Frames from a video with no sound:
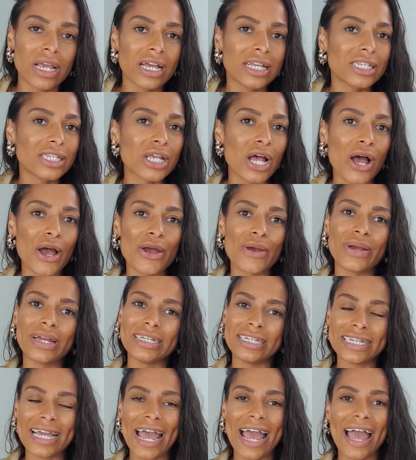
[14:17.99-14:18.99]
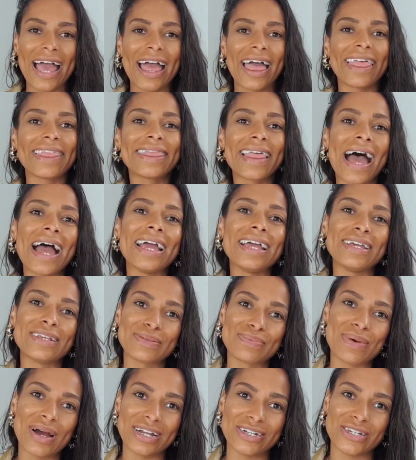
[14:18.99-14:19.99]
So yeah, that is
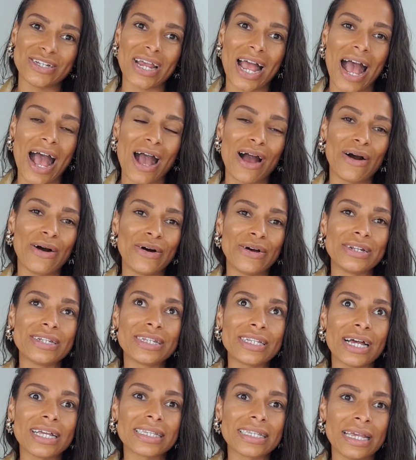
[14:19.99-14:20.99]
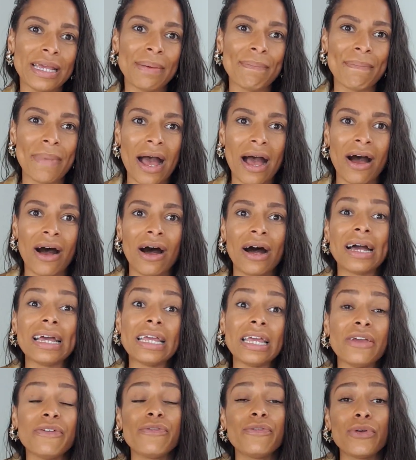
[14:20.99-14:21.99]
my chat on, does it matter
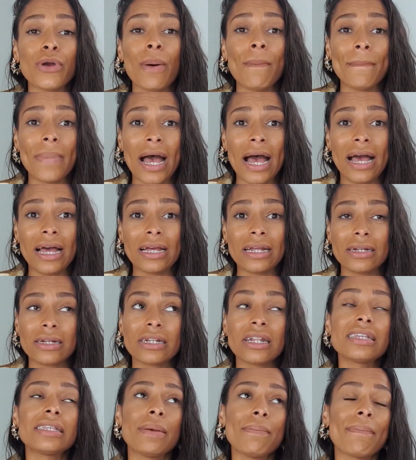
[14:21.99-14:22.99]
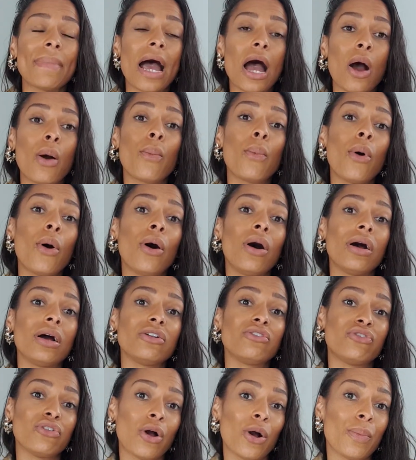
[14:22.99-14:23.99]
if your man, does it matter
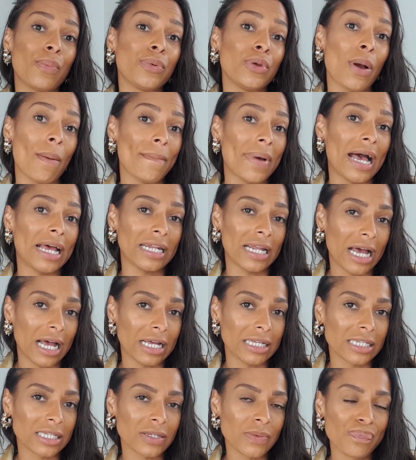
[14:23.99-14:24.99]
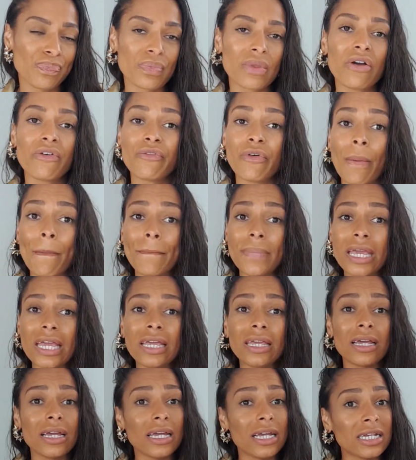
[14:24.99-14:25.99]
what job your man has? For
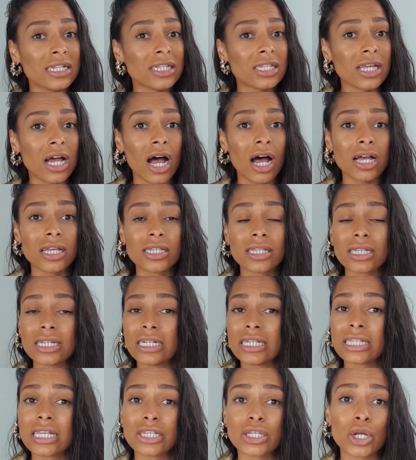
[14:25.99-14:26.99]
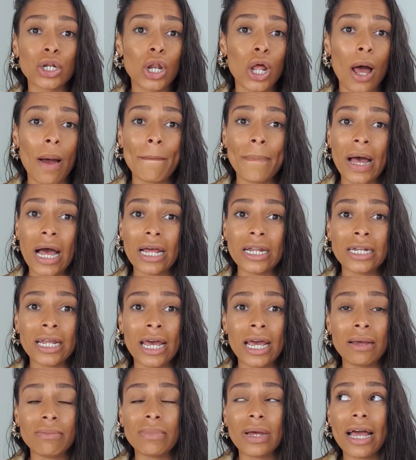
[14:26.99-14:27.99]
me, it does. It says a lot about
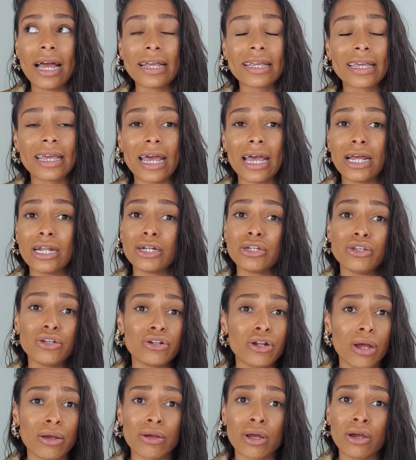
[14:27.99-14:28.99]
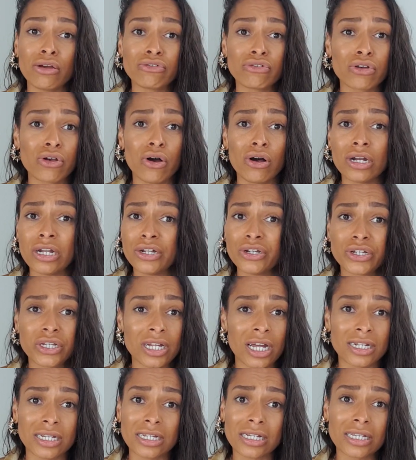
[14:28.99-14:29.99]
them. Again, you don't go to college
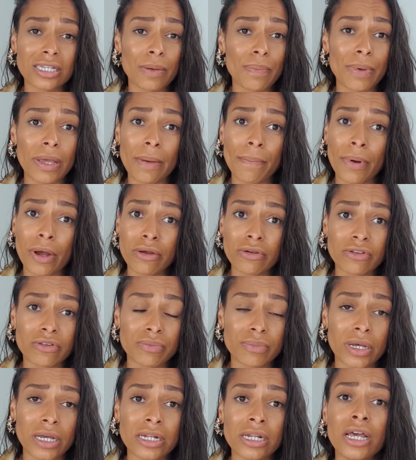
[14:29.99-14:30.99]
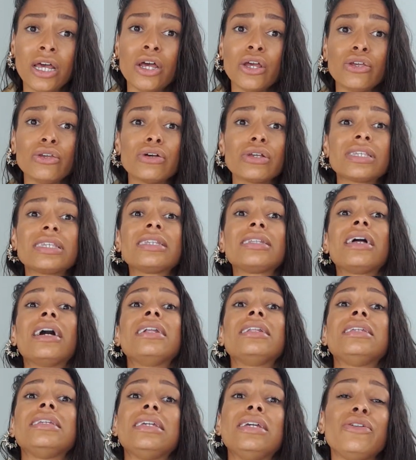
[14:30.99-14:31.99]
studying to be a postman. You're
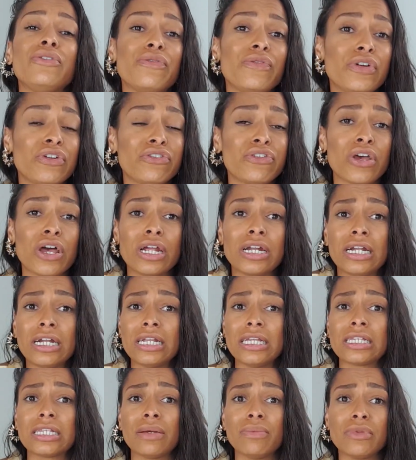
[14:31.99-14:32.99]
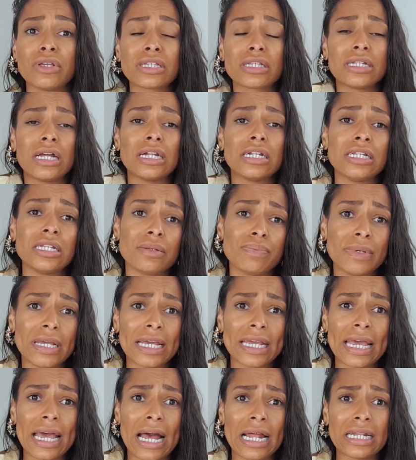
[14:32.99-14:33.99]
studying for journalism. You're studying to be
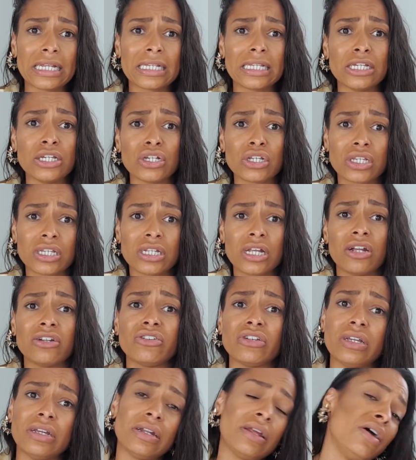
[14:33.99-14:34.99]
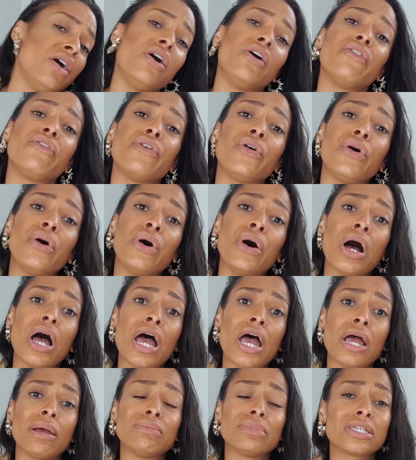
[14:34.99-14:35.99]
accountancy. You're studying for
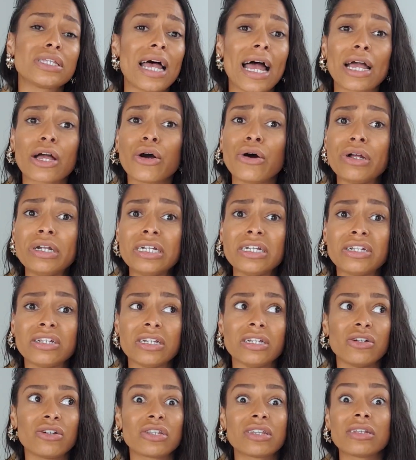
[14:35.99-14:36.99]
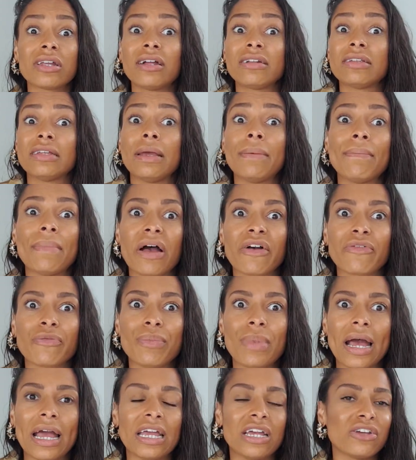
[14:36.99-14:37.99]
psychology. You're studying
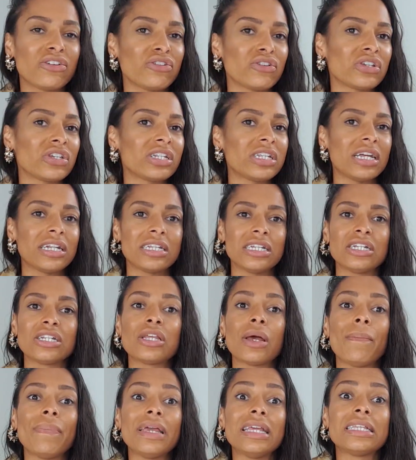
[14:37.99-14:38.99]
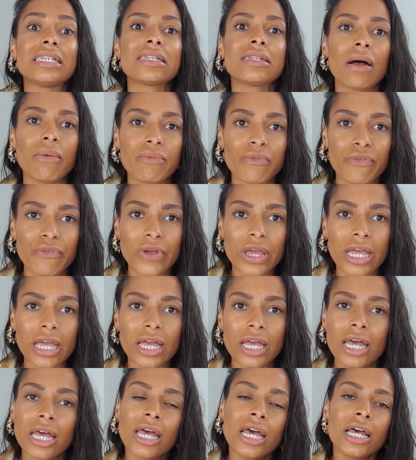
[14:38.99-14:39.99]
mathematics. You're studying to be something.
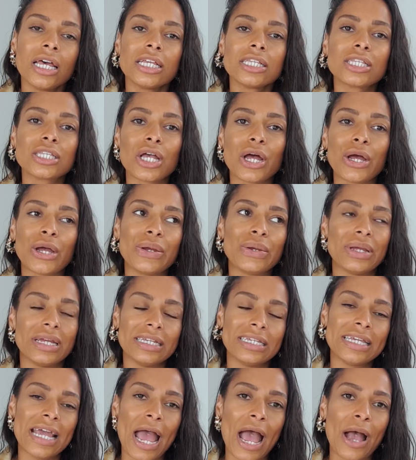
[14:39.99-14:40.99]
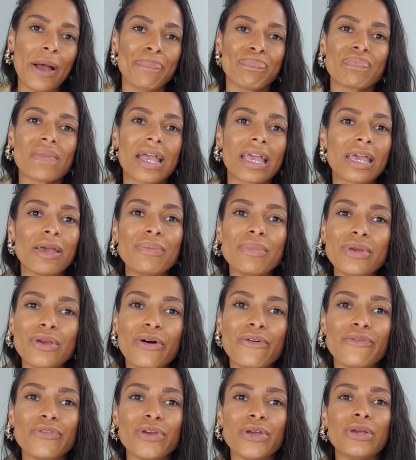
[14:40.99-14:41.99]
So yeah, Give me
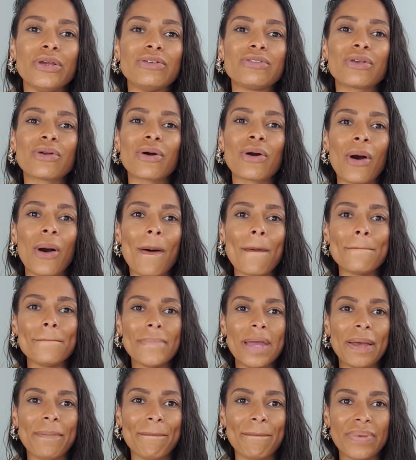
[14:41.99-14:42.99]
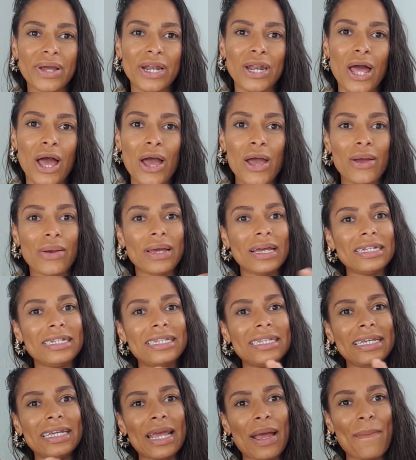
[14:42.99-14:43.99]
your views, comment below,
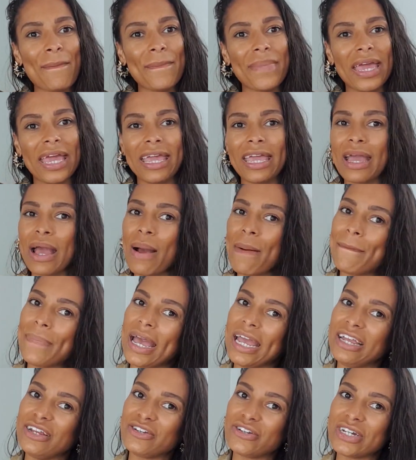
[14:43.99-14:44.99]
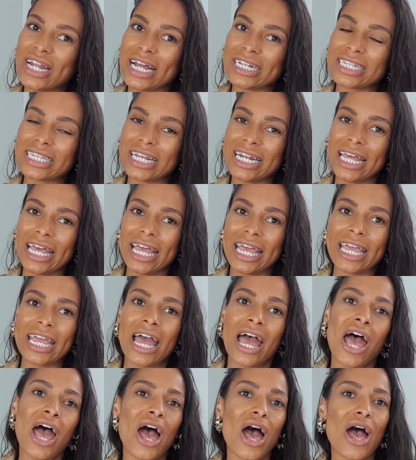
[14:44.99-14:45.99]
DM me, Paige Natalie.